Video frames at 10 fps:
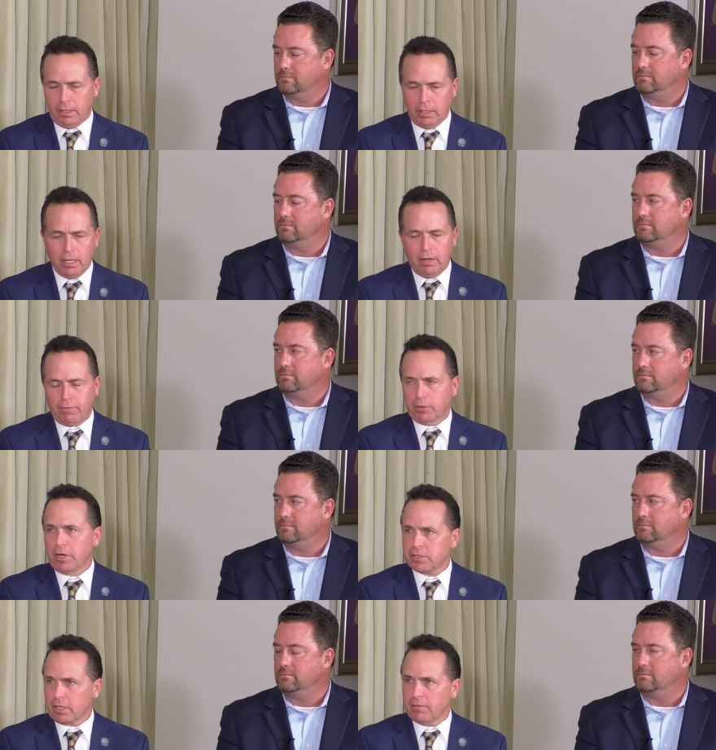Speaker 1: and the
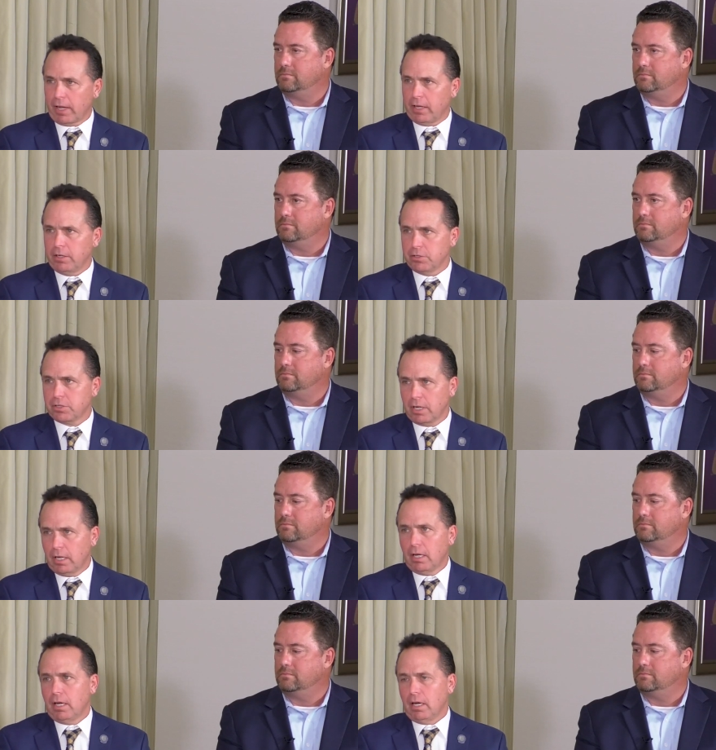fundraising advantage
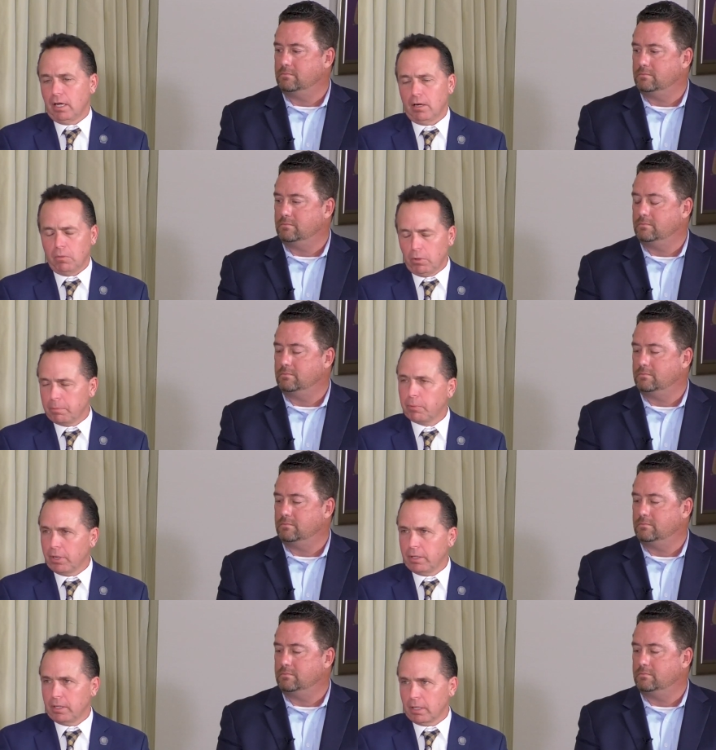uh, would
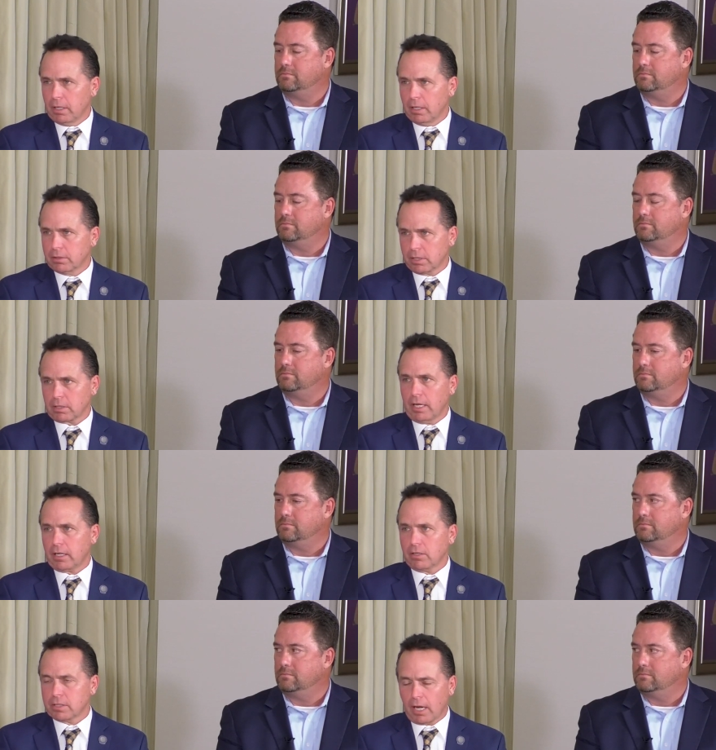put it, uh,
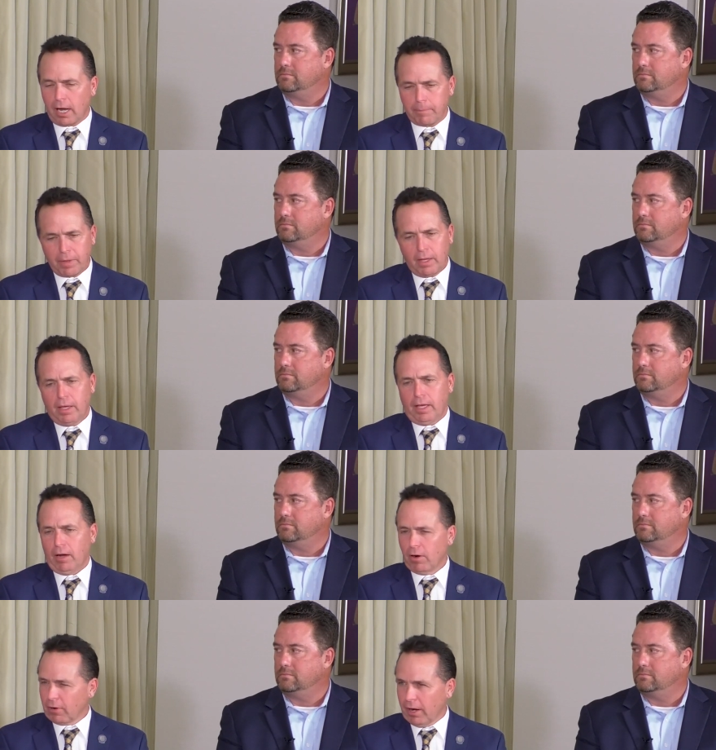Sisolak on top.
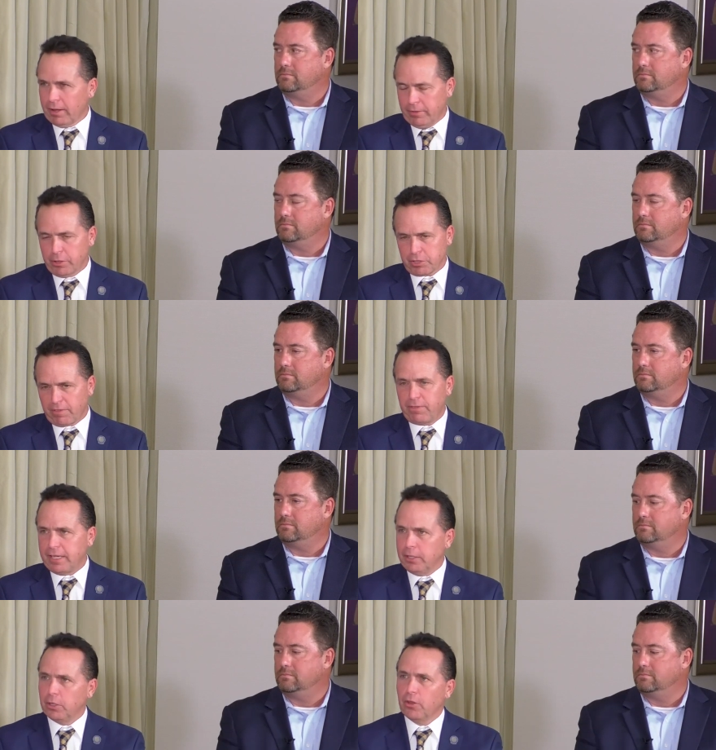However, it, there's a
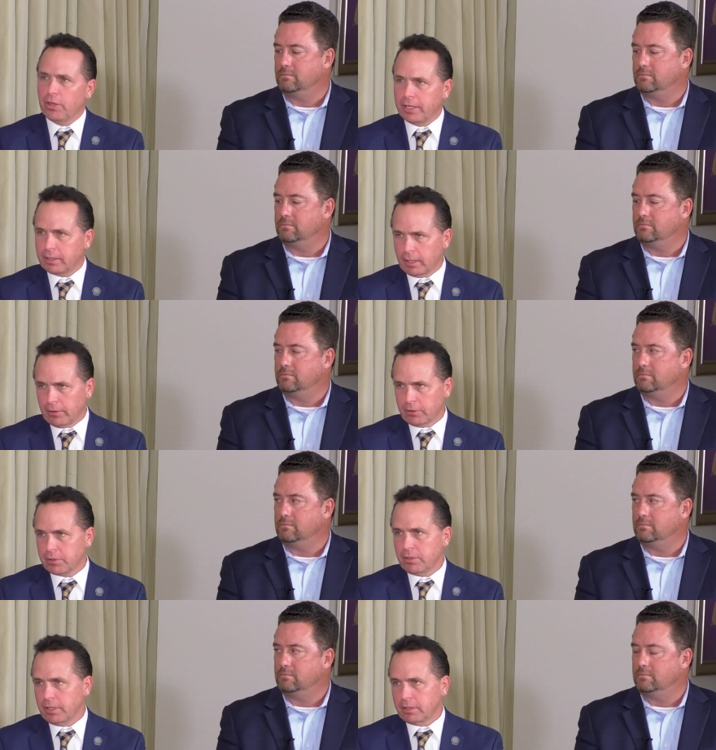feel that uh,
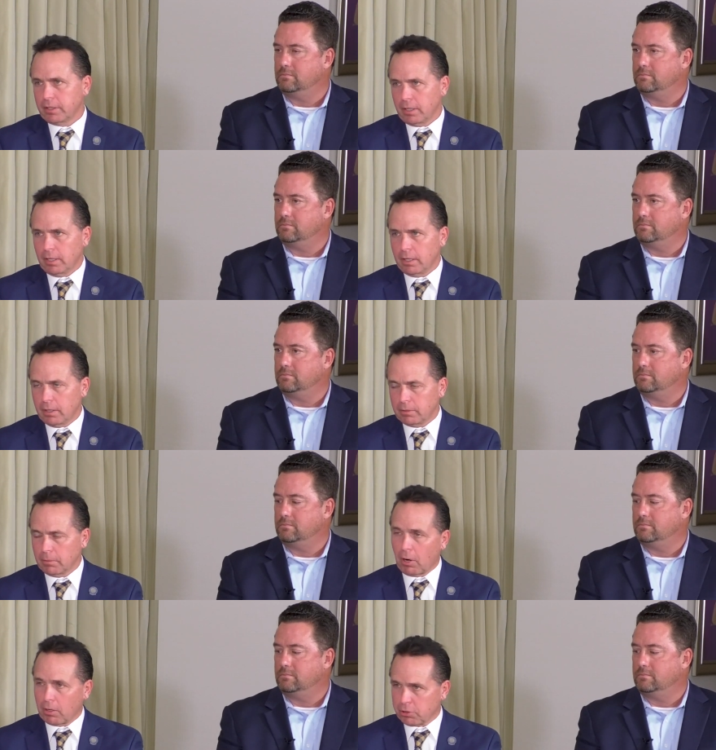that the
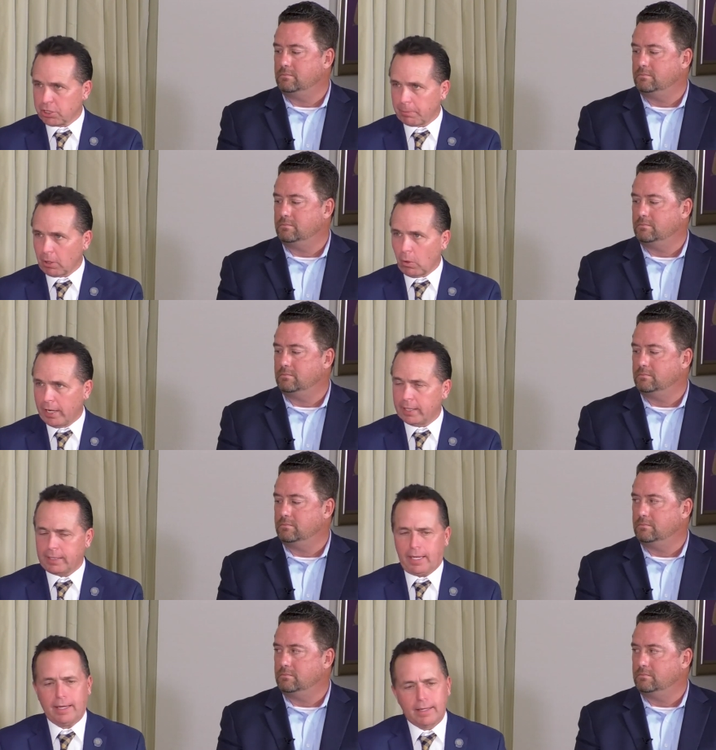Lombardo's chipping away
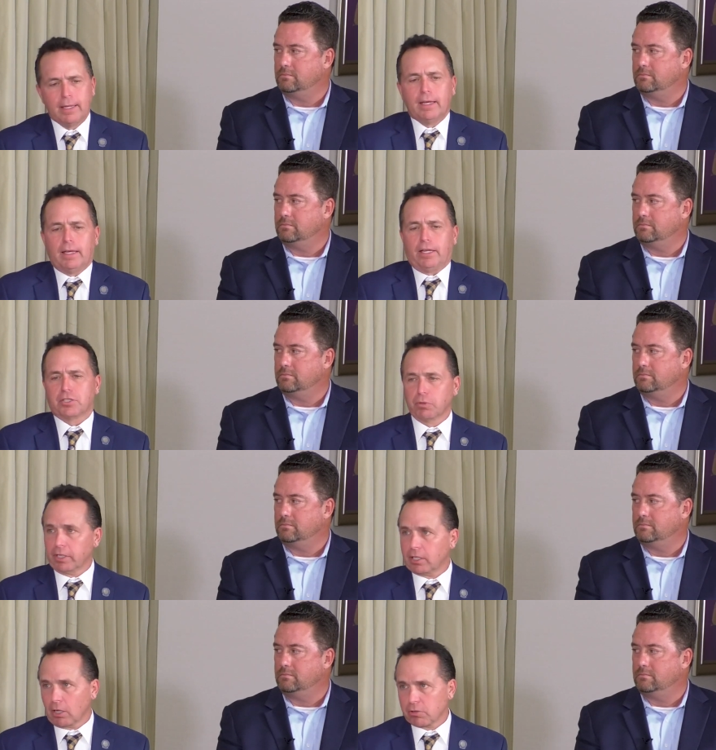at that. It's
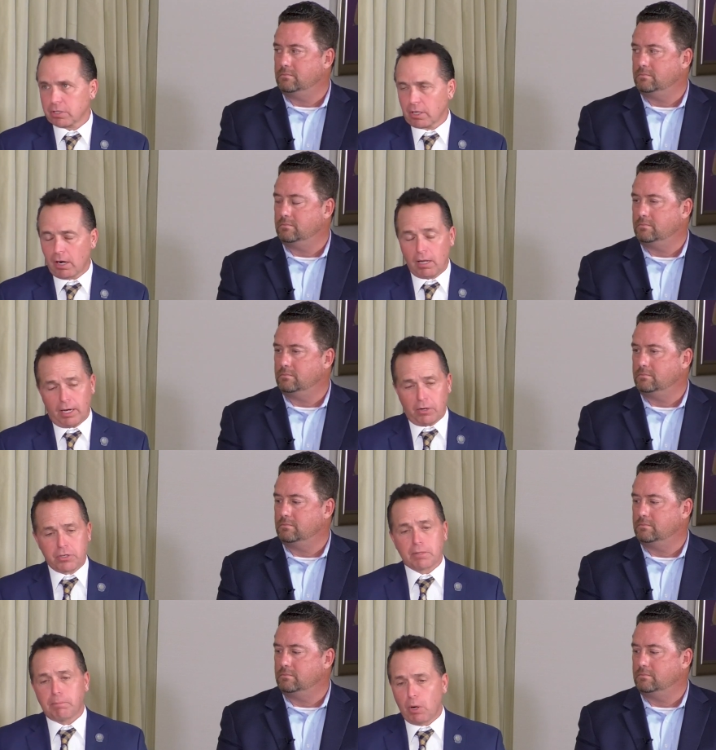really close to call. I
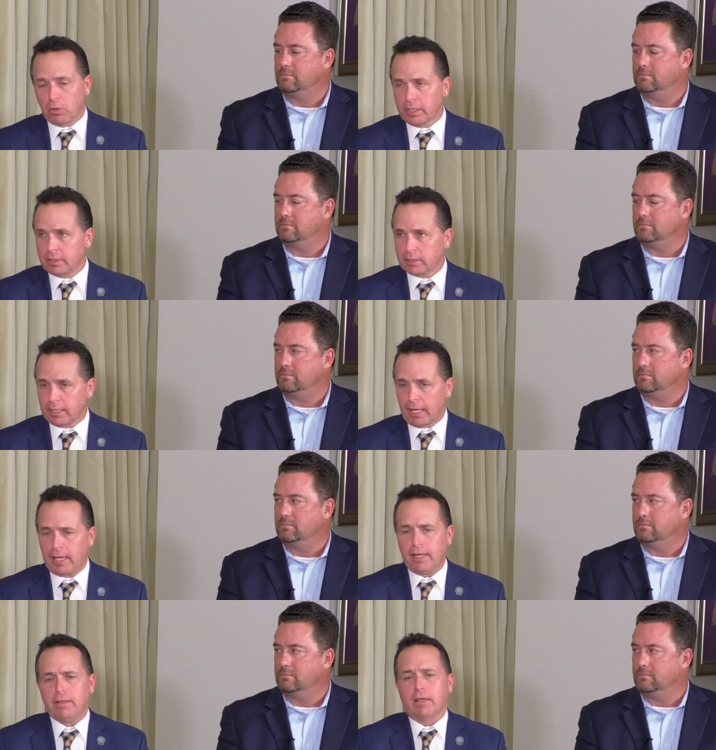heard some polling
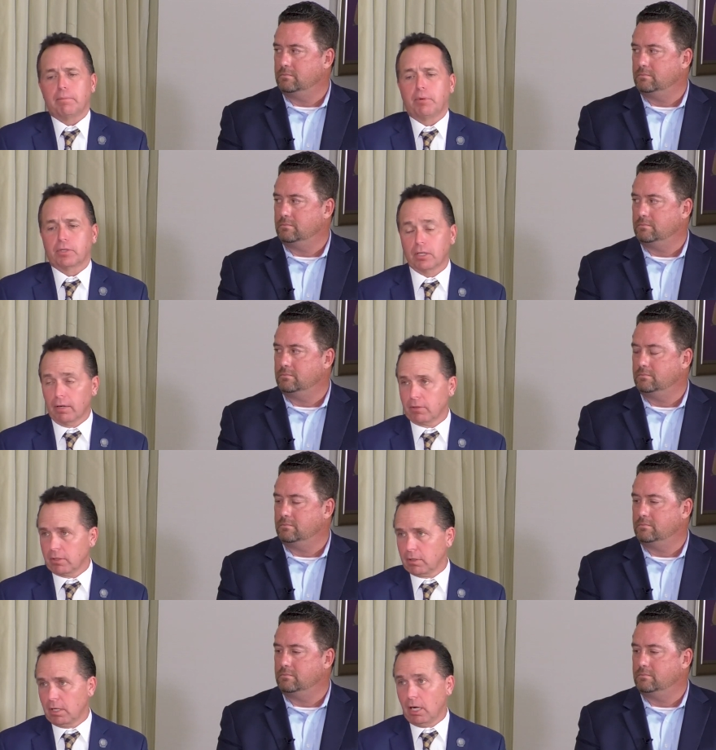today that put the
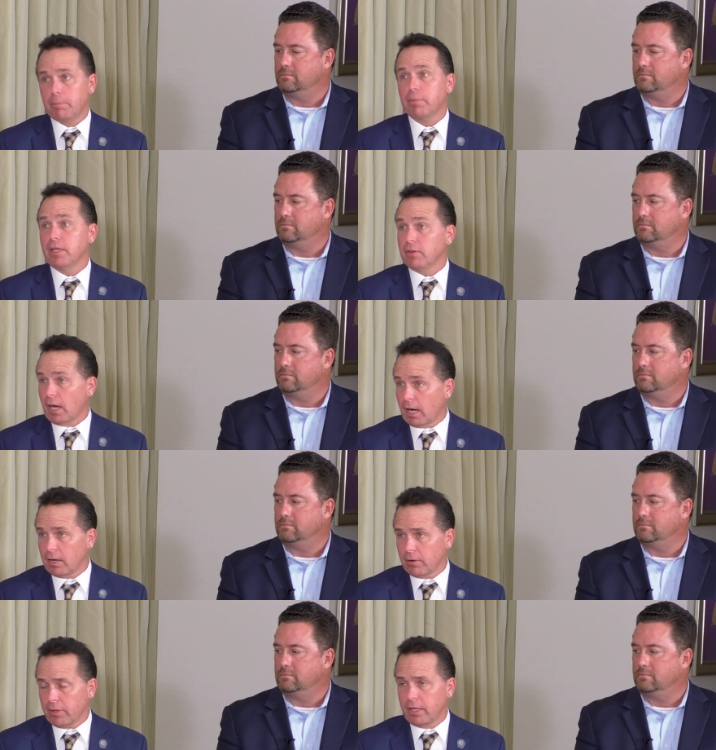governor up even
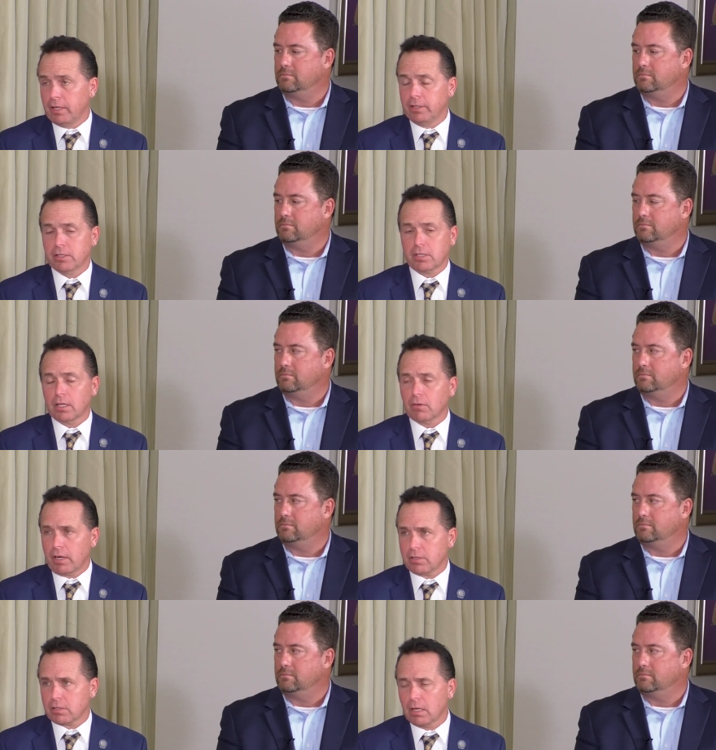higher than in the Senate
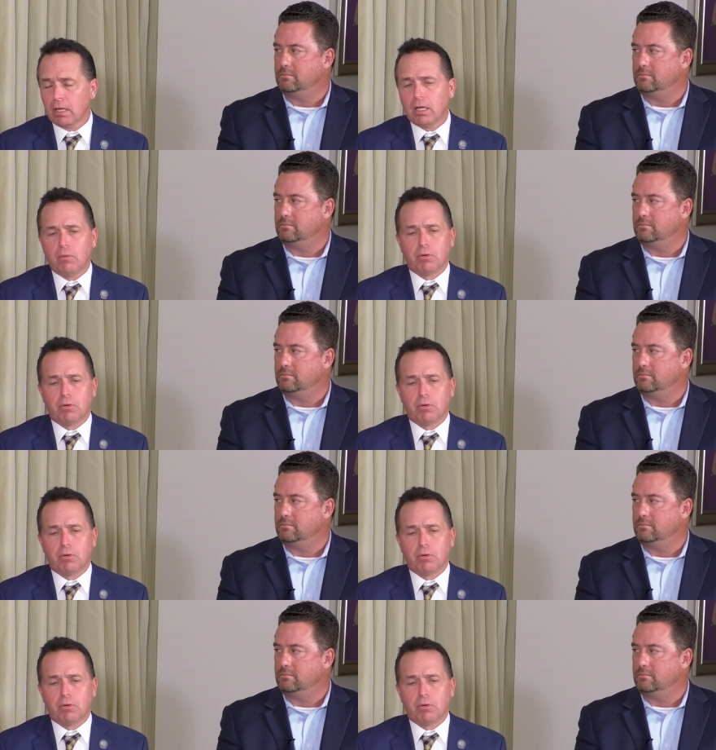race,